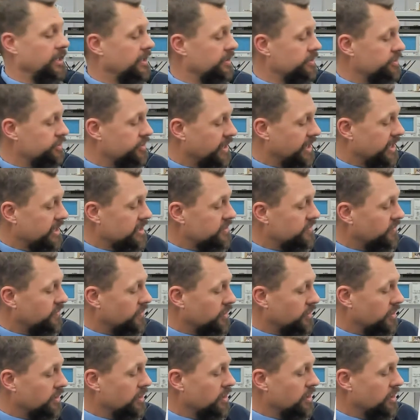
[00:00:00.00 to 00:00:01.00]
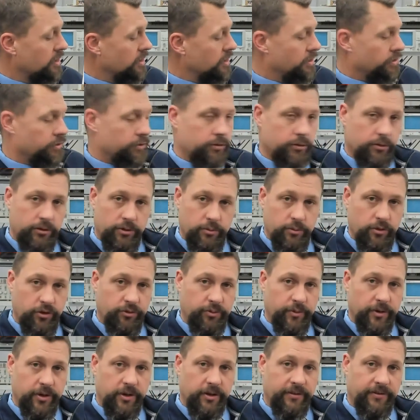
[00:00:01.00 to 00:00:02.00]
transfer through the
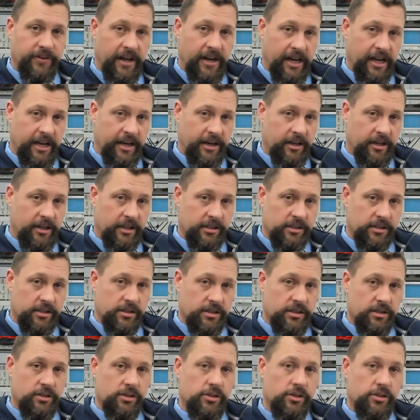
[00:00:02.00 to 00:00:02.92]
movement of ions.